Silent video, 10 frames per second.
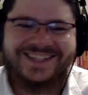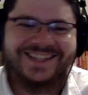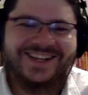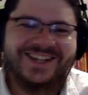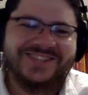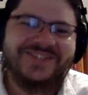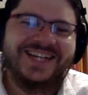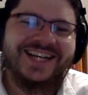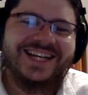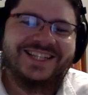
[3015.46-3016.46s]
Awesome.
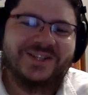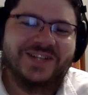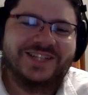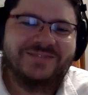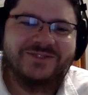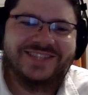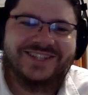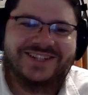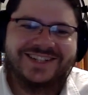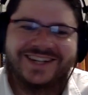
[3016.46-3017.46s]
So let's move into
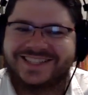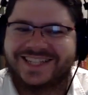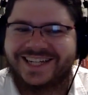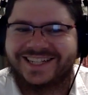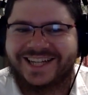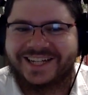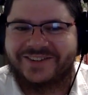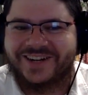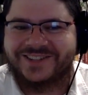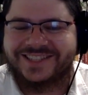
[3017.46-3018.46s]
our exciting lightning
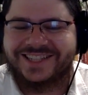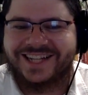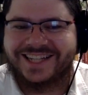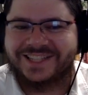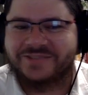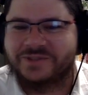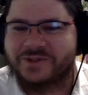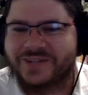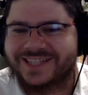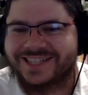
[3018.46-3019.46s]
round. I'll ask you a few
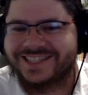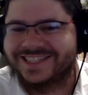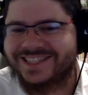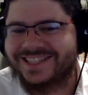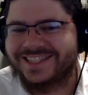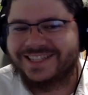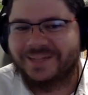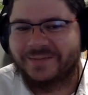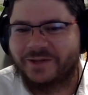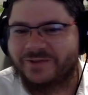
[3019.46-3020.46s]
questions.
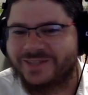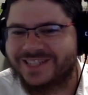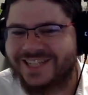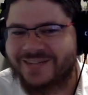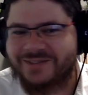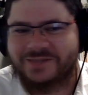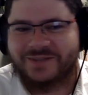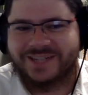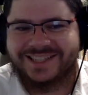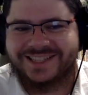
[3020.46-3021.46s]
Let me know the first thing that comes to
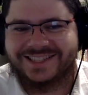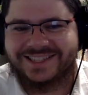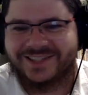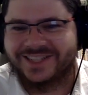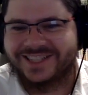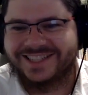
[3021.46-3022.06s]
your mind. Sound good?